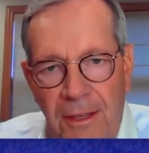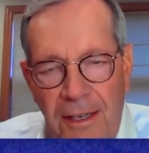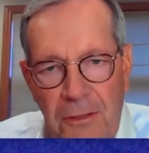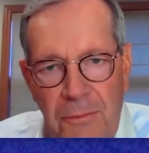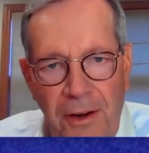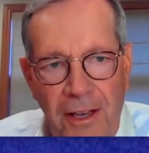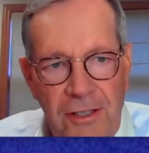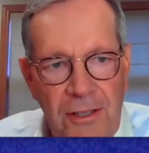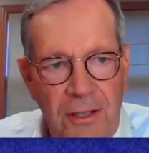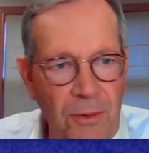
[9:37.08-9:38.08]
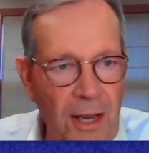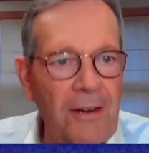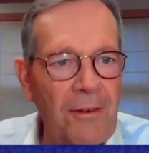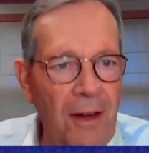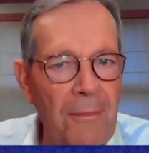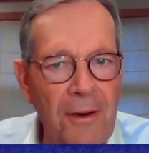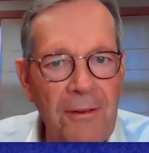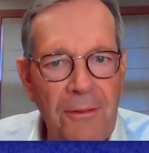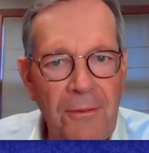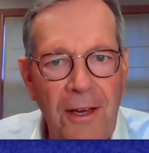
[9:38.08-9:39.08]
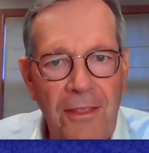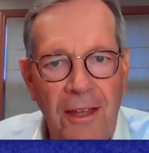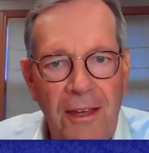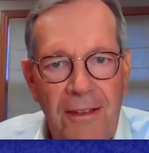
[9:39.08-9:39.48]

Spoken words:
experience, like Robert, with